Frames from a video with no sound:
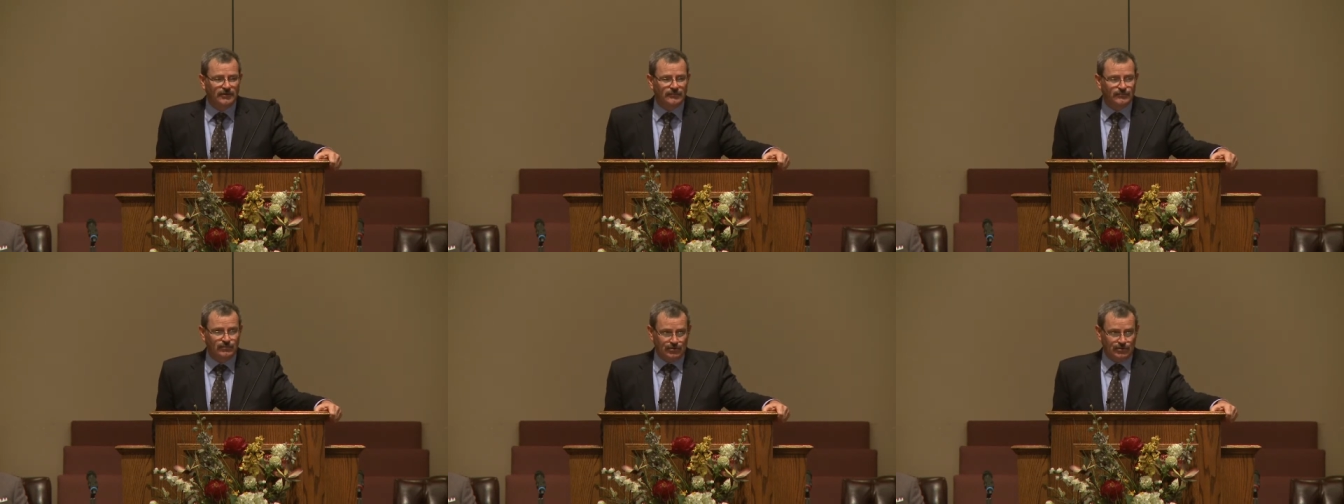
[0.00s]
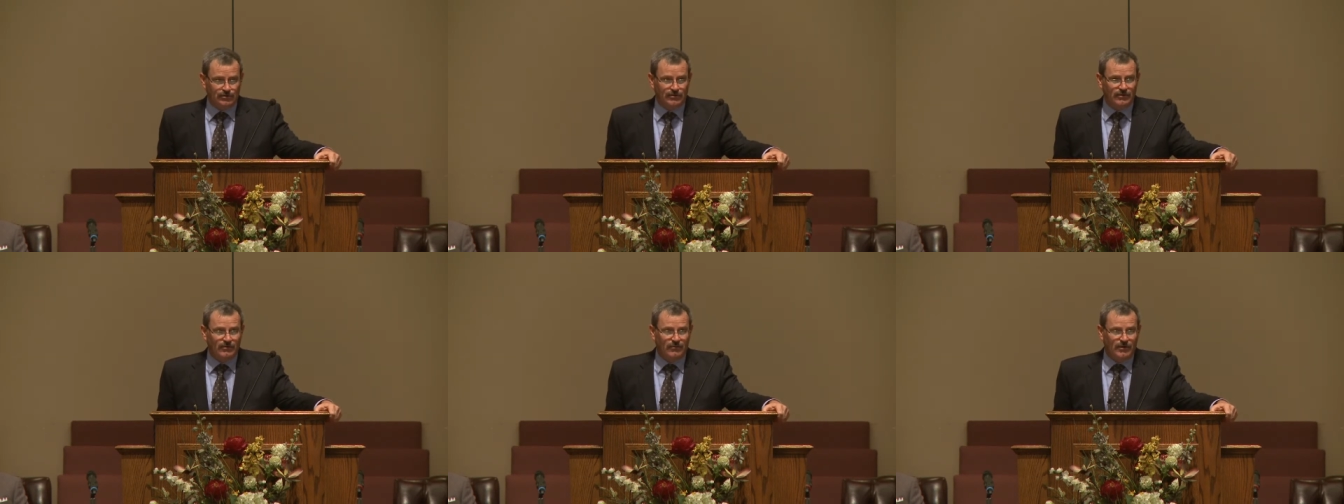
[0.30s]
But
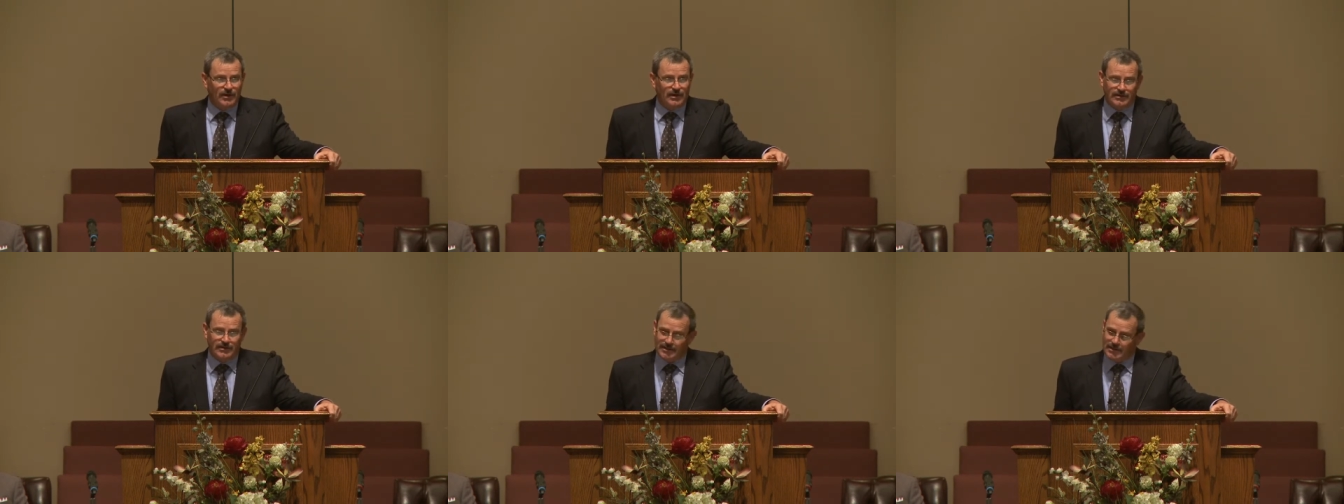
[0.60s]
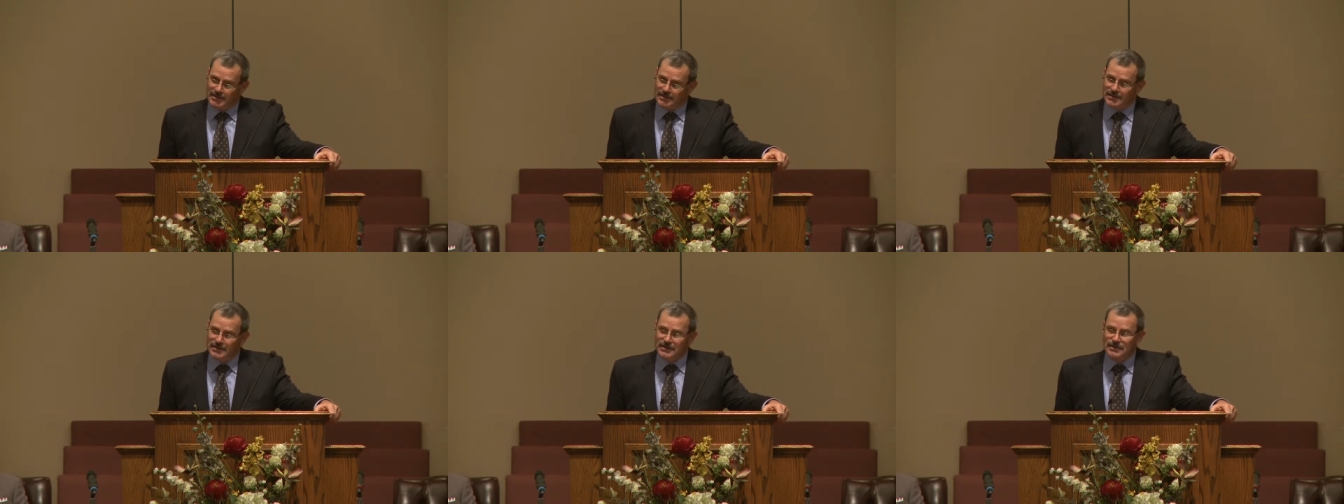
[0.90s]
you know what?
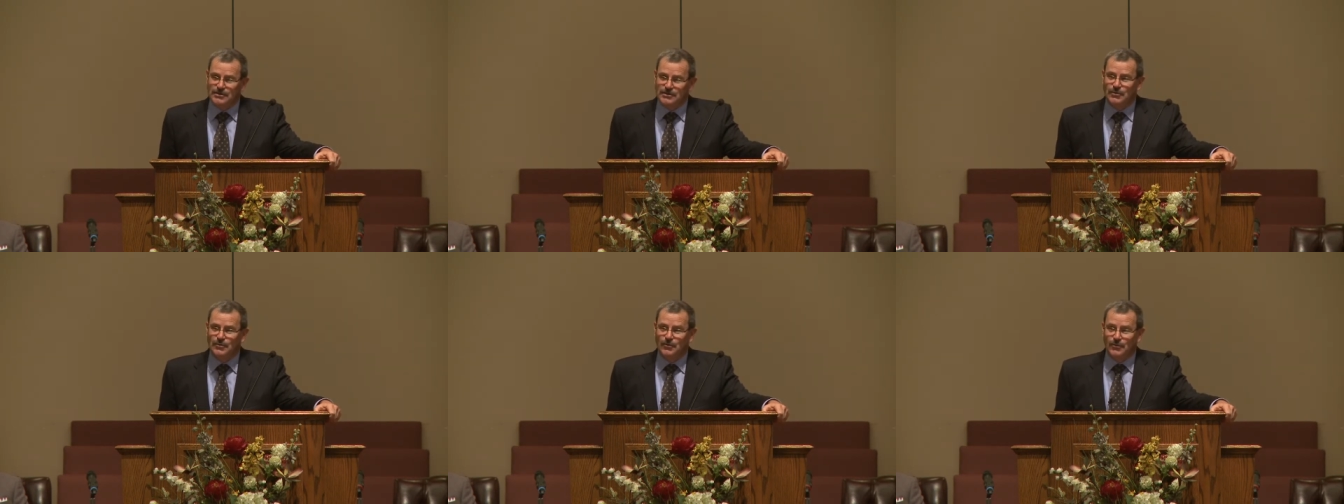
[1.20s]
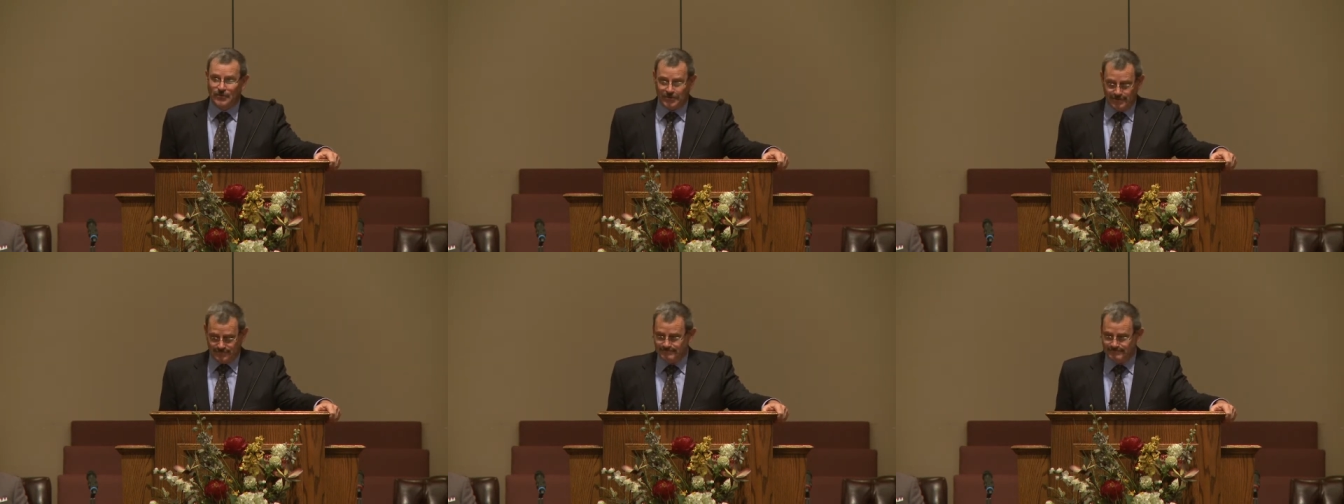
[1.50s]
Getting in the
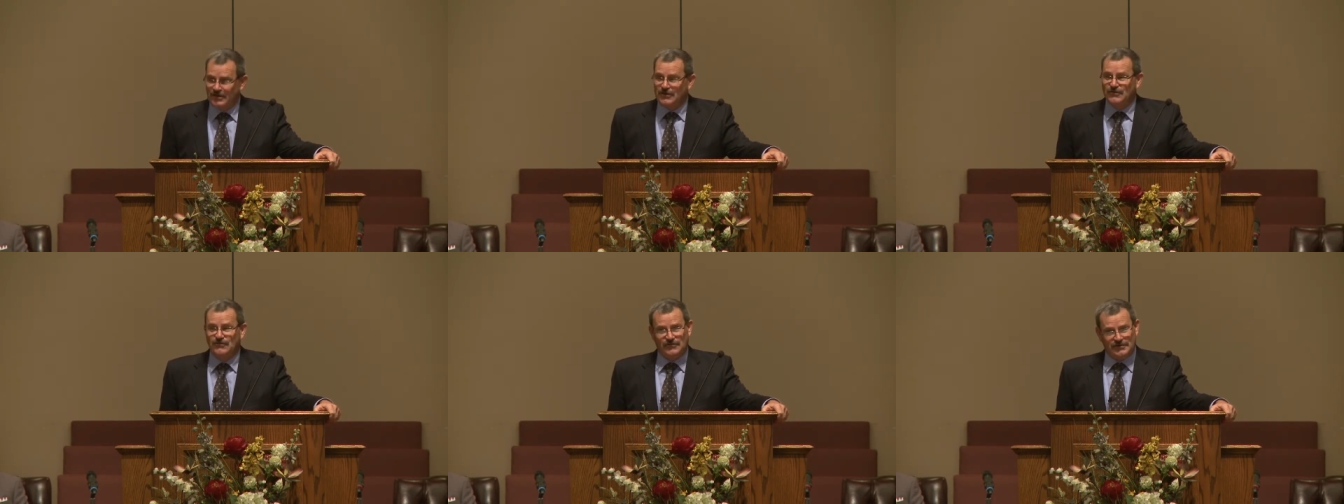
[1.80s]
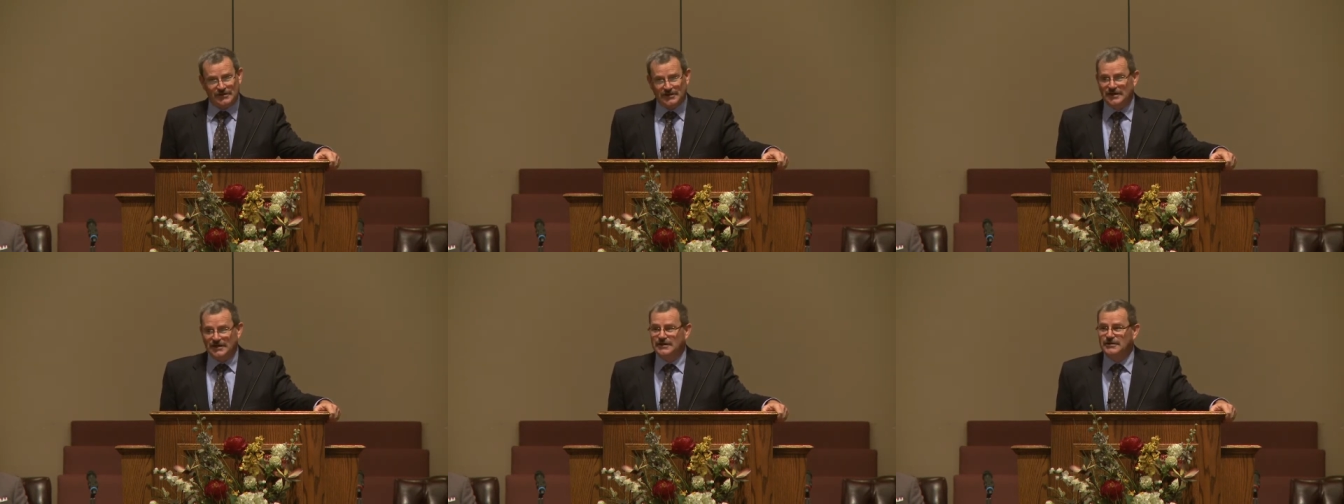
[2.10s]
door is
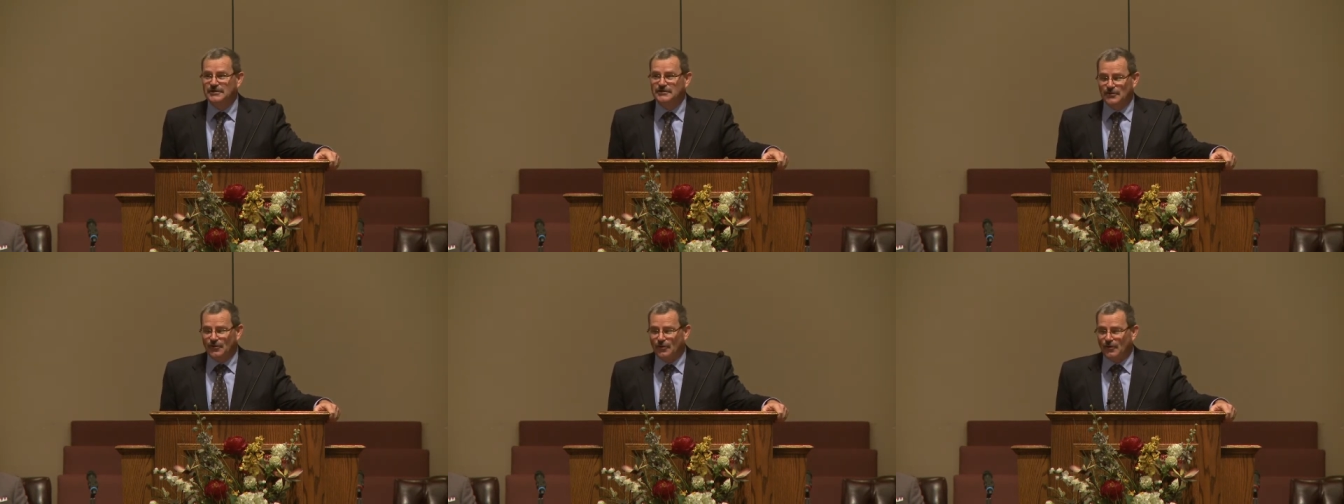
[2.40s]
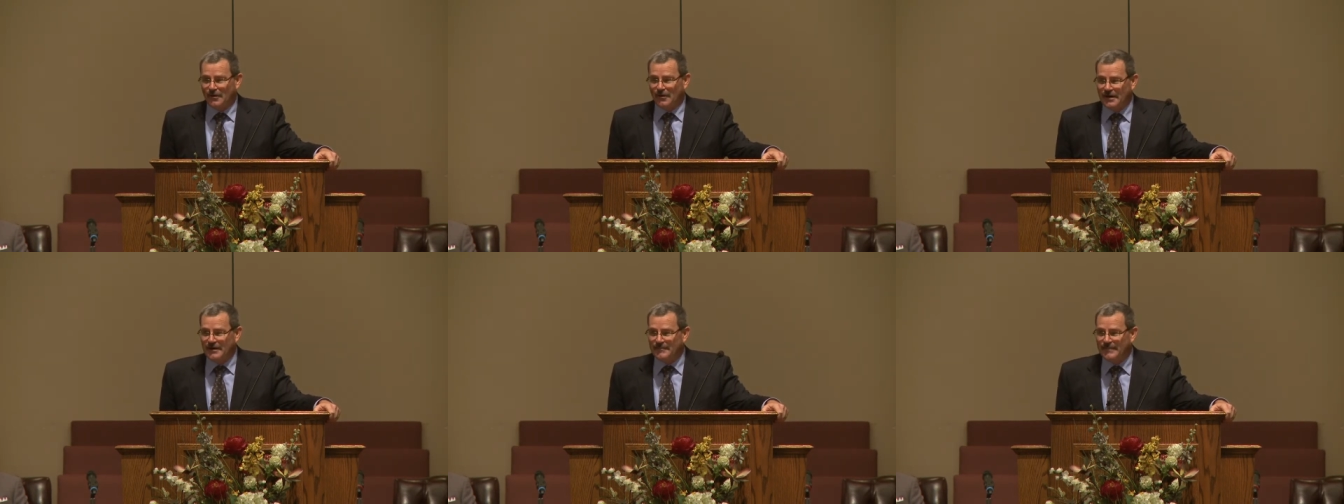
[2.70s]
still in the
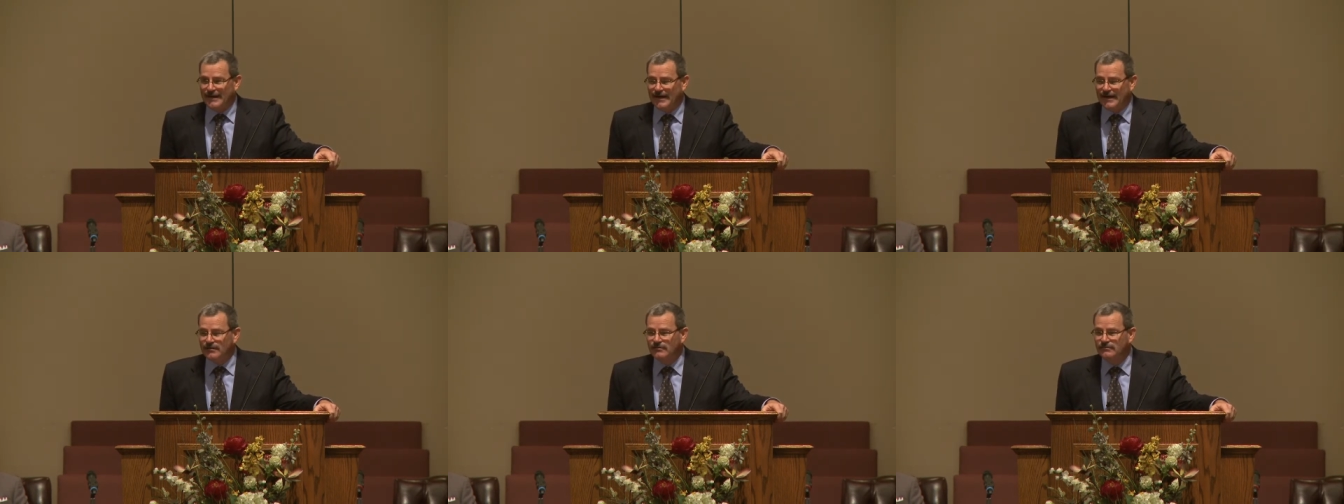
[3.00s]
door. Amen?